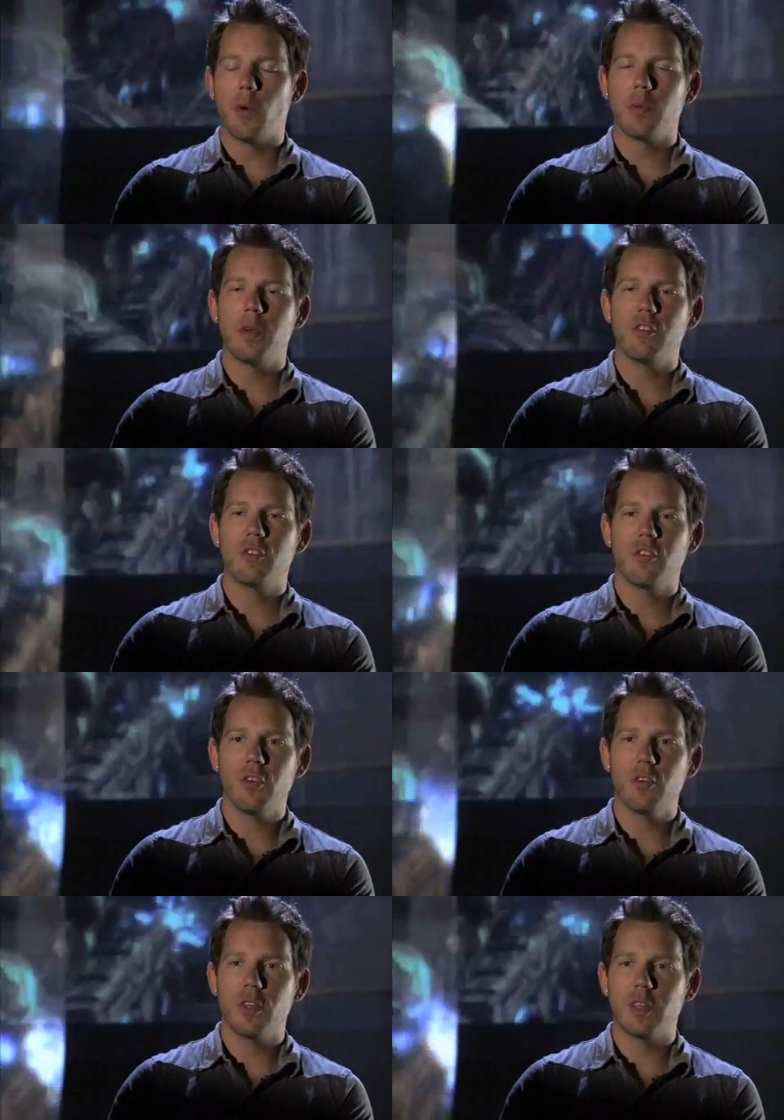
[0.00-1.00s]
And we want to make
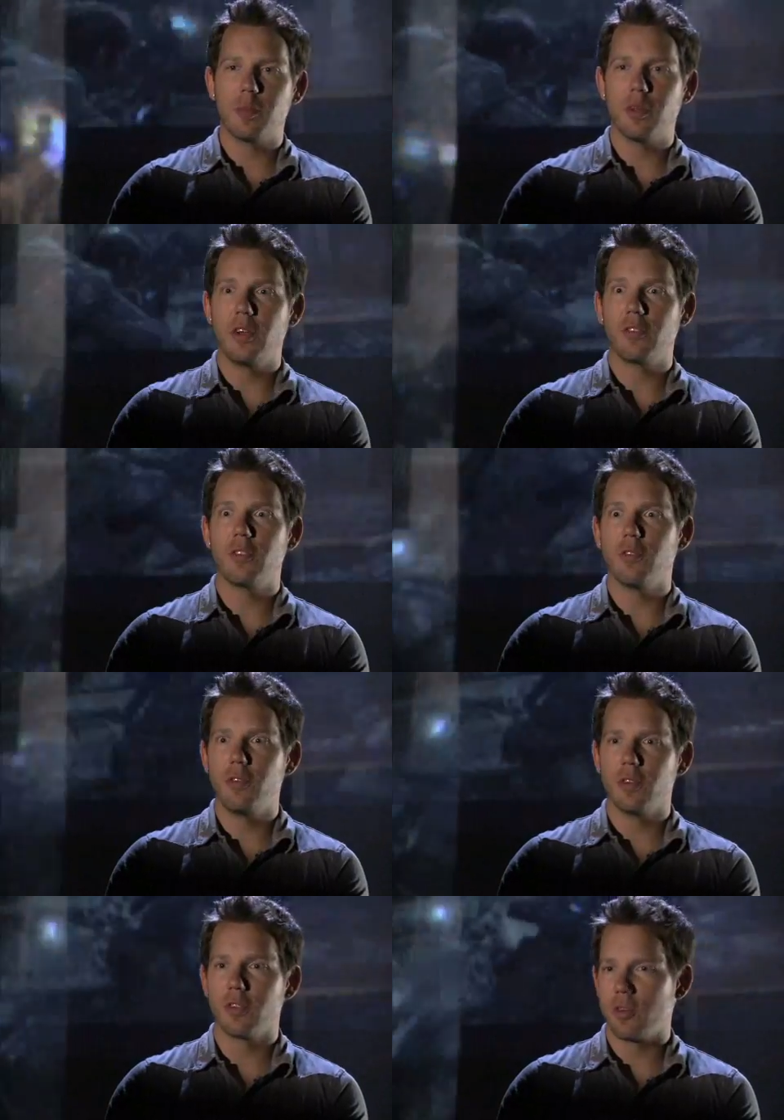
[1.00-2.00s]
sure that the player
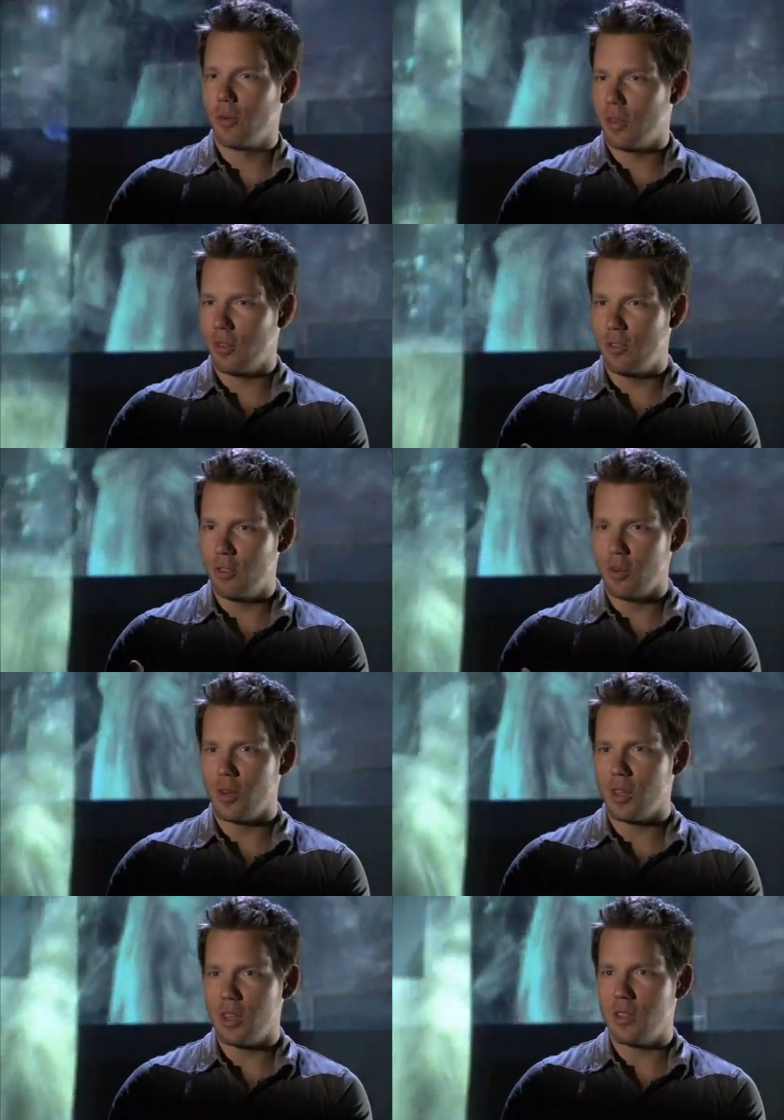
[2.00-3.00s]
still feels like what he's
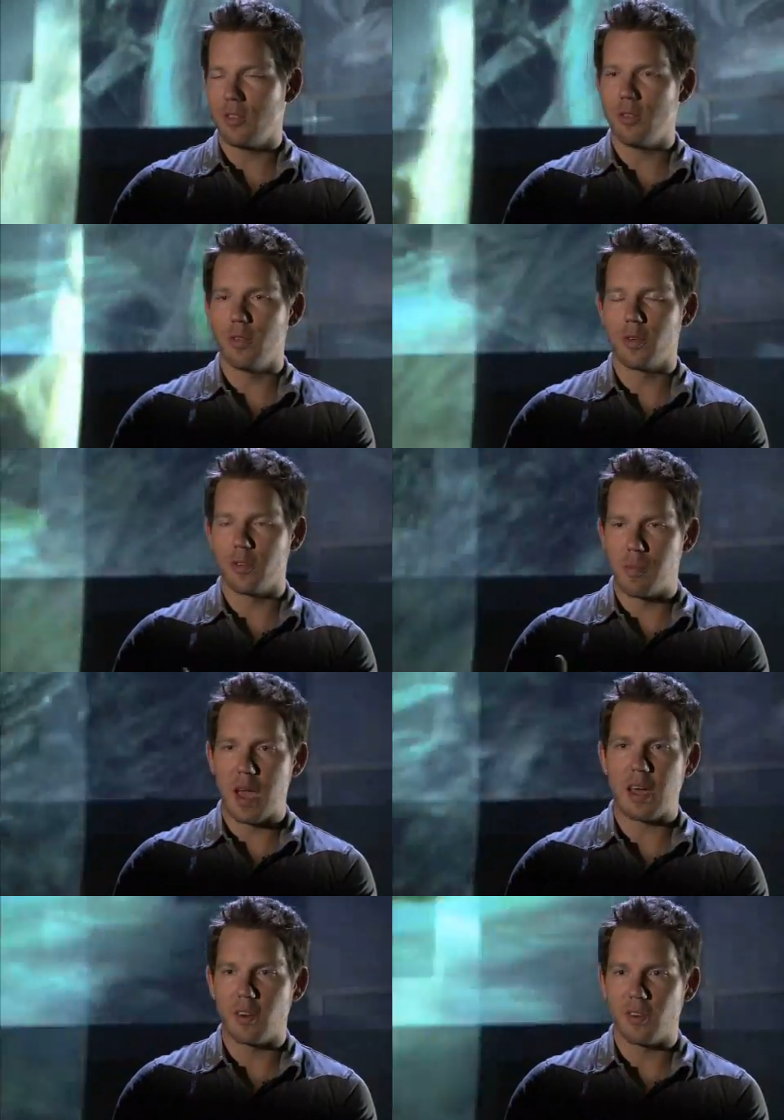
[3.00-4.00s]
doing in this universe